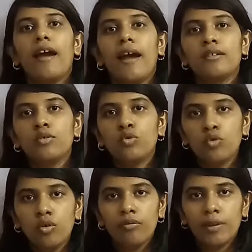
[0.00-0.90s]
and
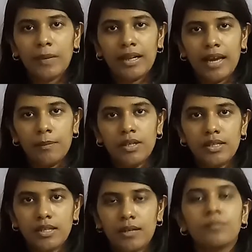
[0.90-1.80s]
two female
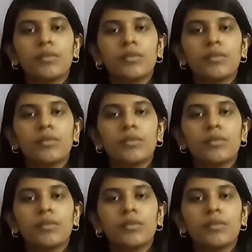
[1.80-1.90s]
gametes,